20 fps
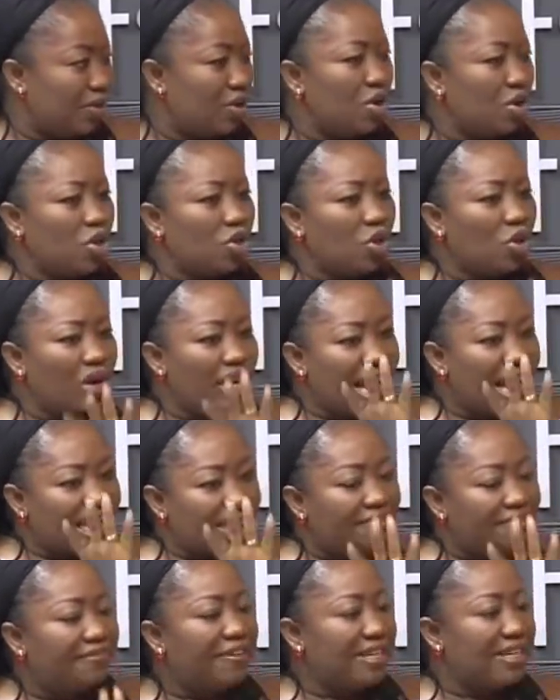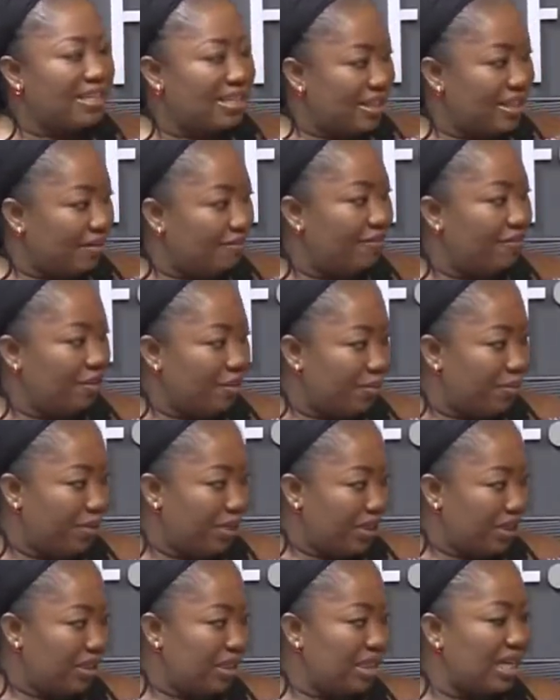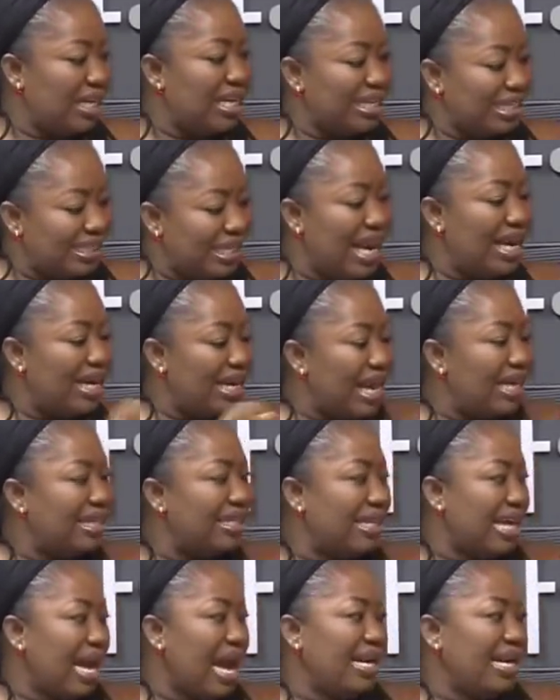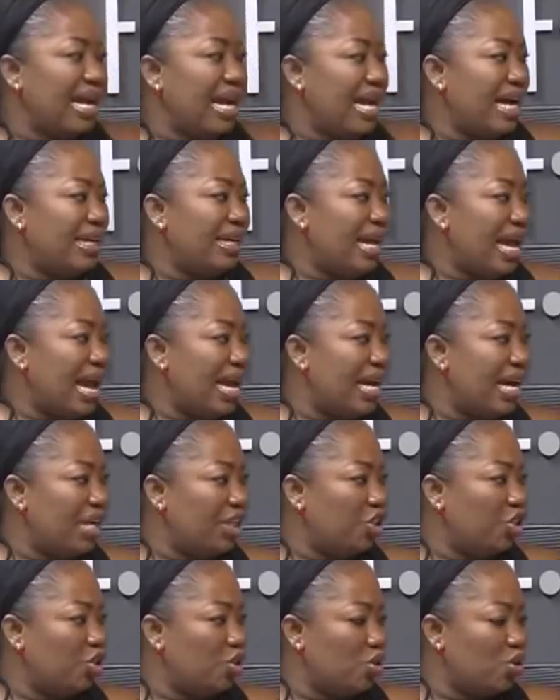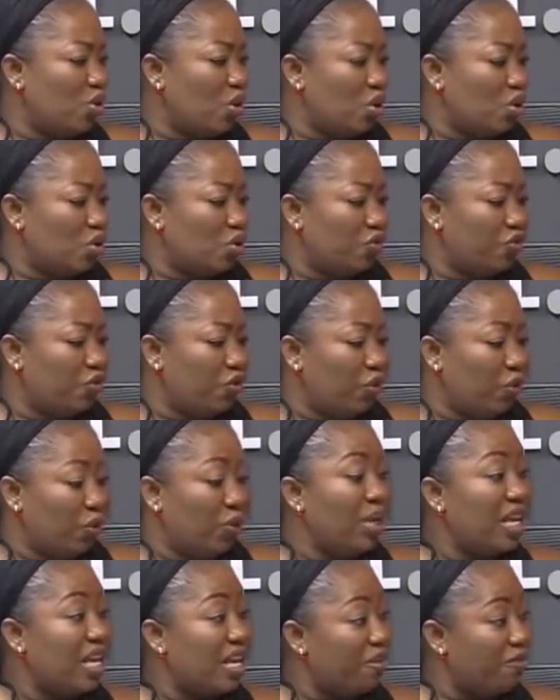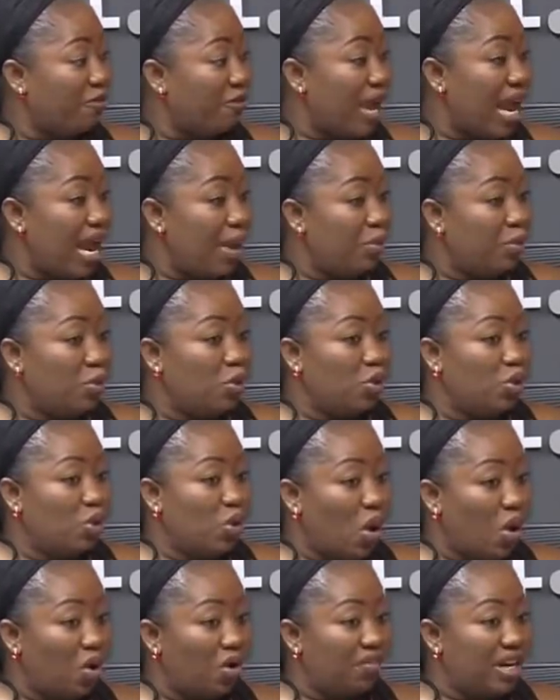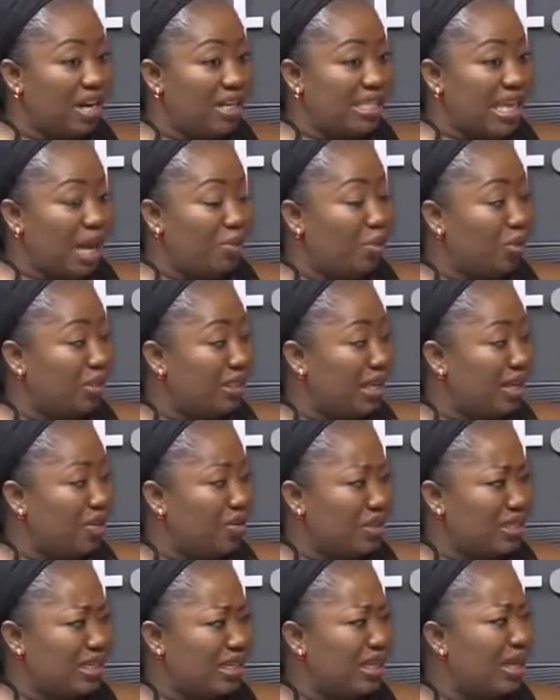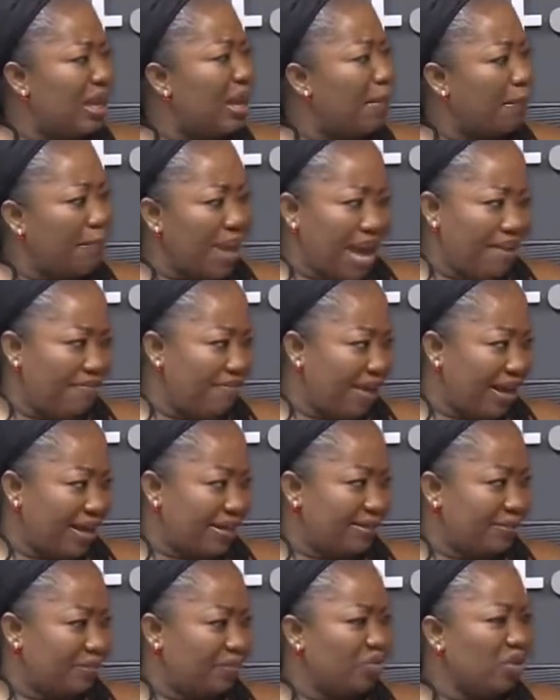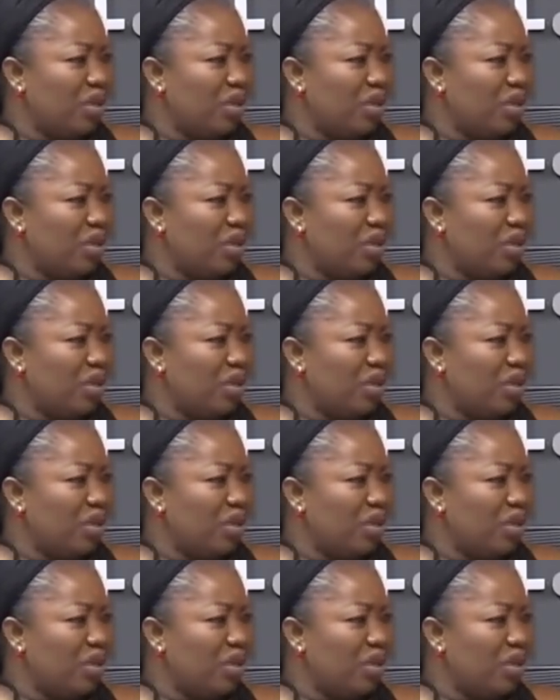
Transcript: Okay. So let's fix the footbridges. Then let the other, the other issues also follow. If we are able to do all of them simultaneously, perfect.